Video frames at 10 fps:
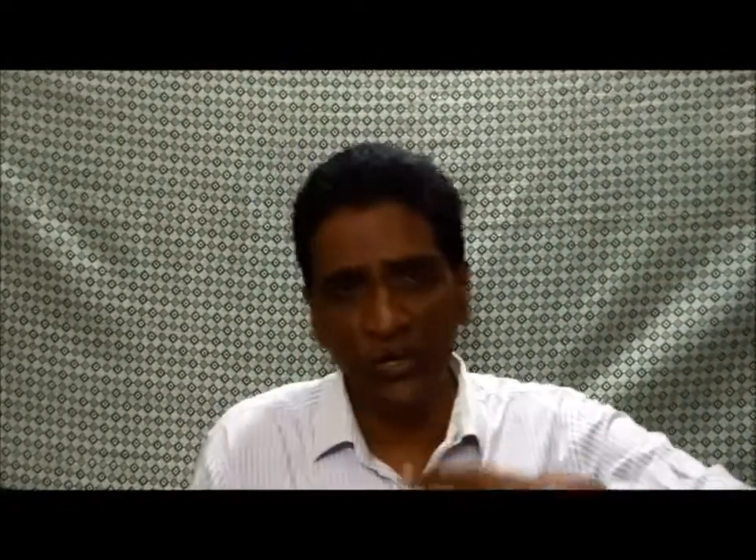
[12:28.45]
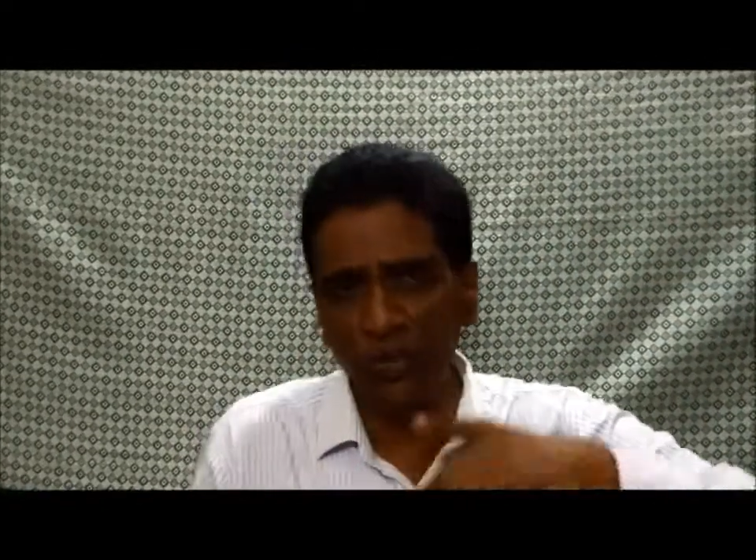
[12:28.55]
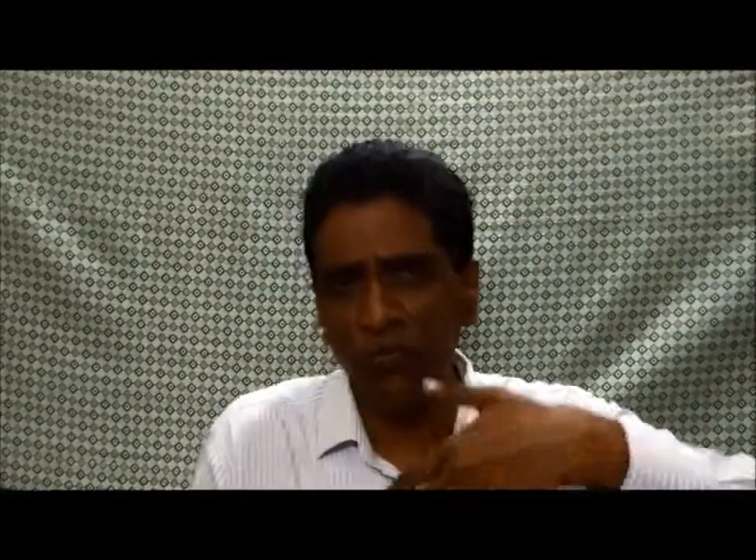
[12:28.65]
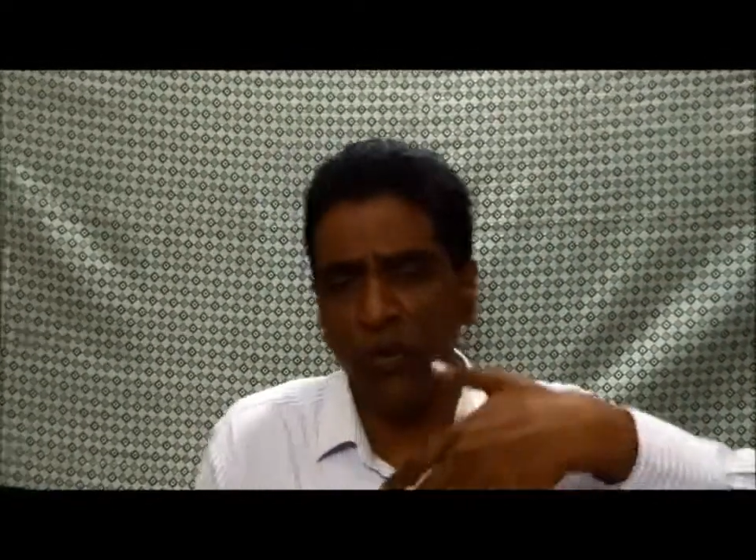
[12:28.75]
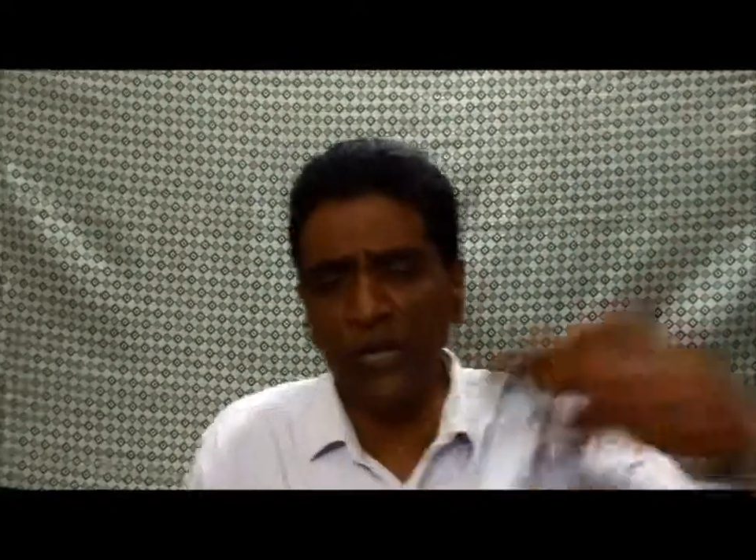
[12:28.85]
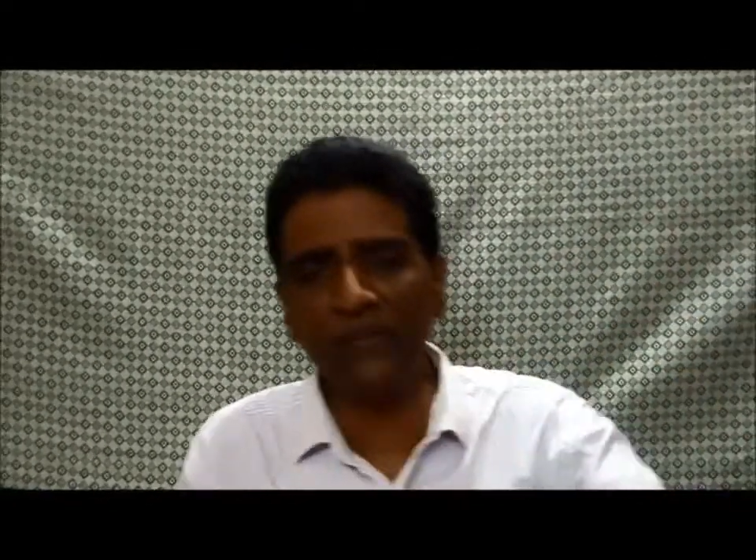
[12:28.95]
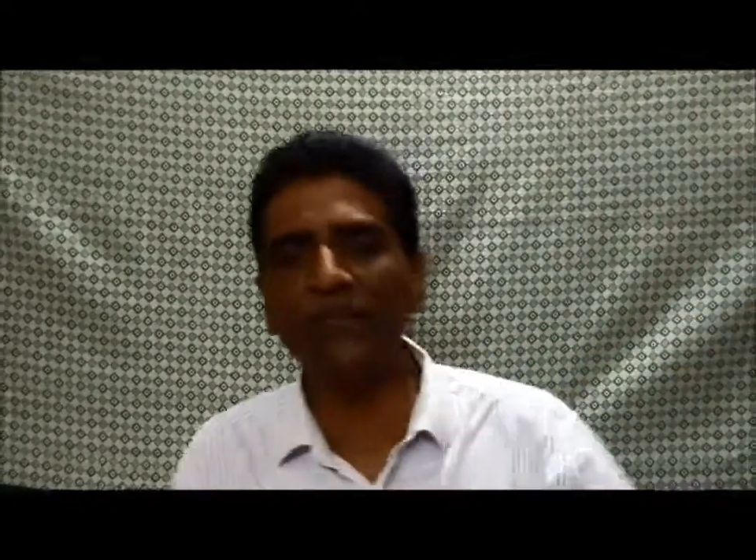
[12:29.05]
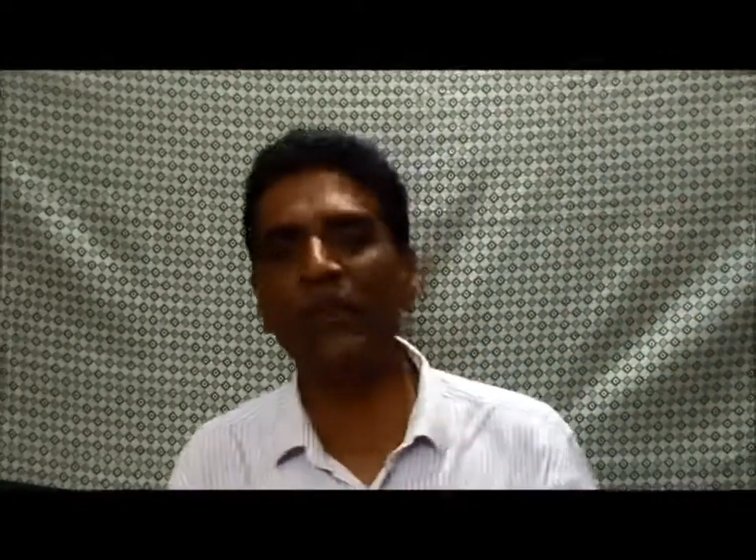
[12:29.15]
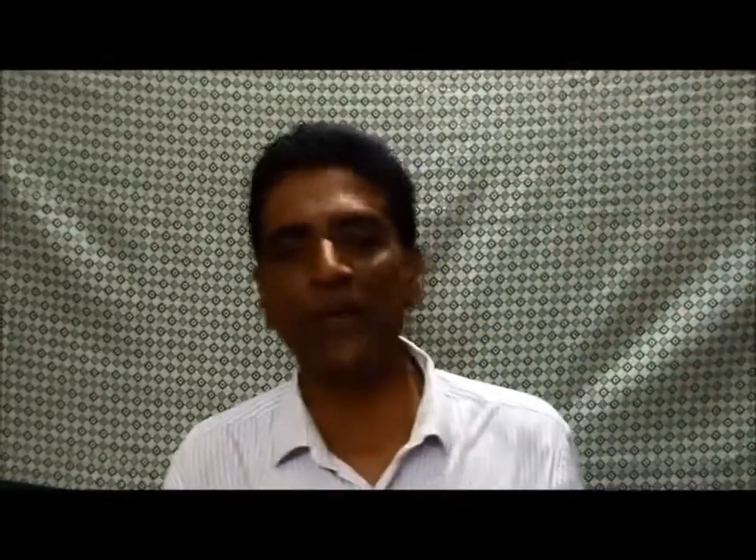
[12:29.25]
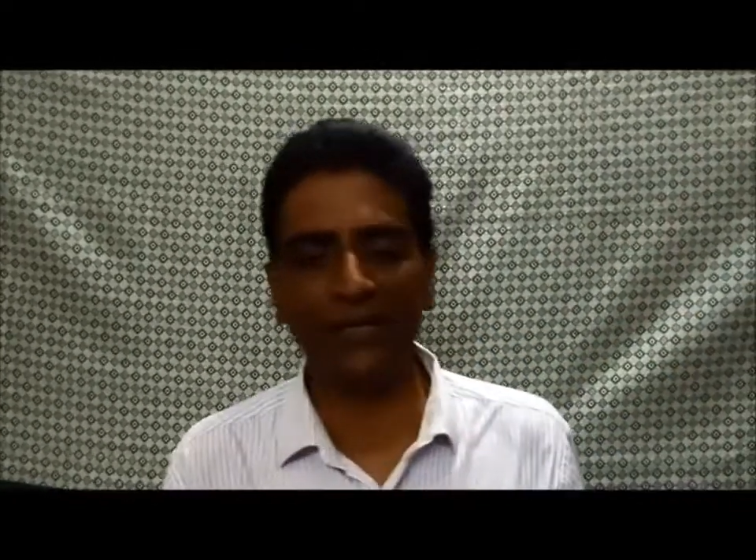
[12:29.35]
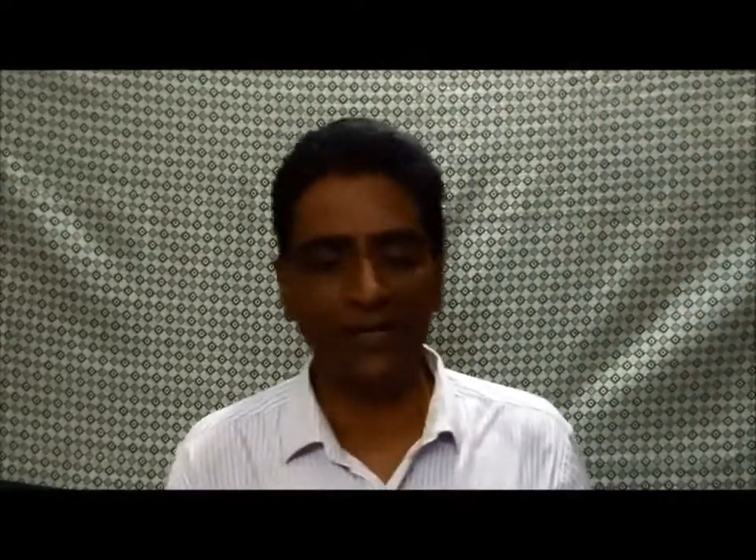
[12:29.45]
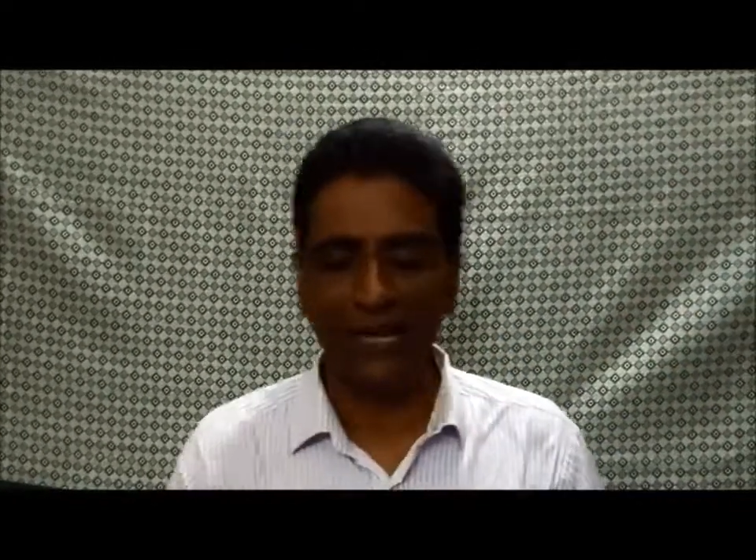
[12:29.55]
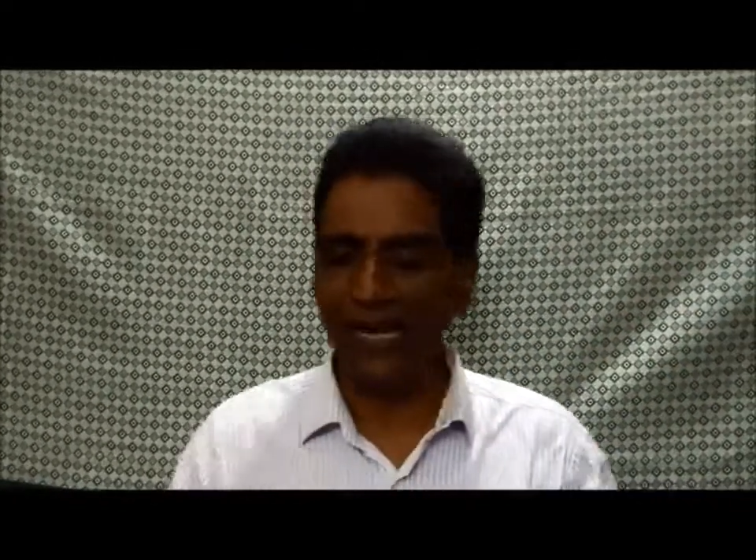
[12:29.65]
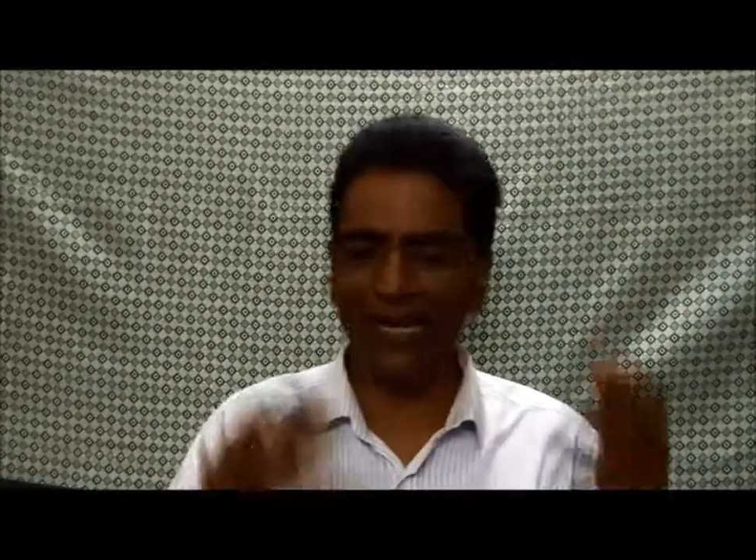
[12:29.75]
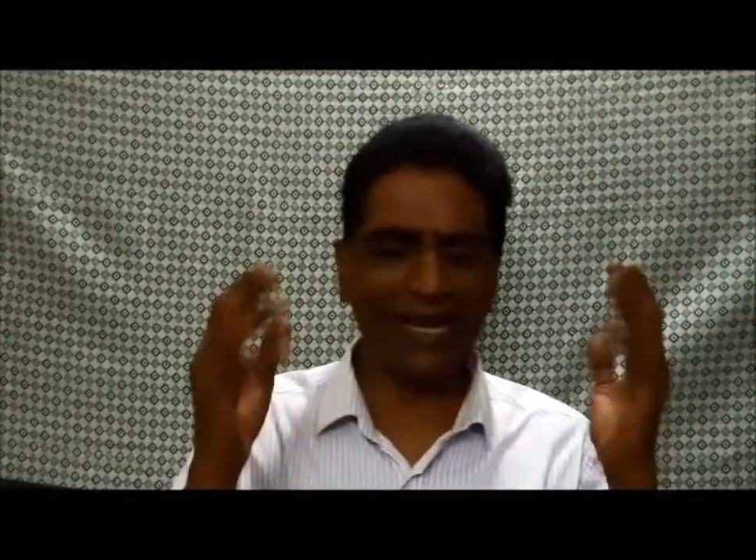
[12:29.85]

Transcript: through wonderful wit and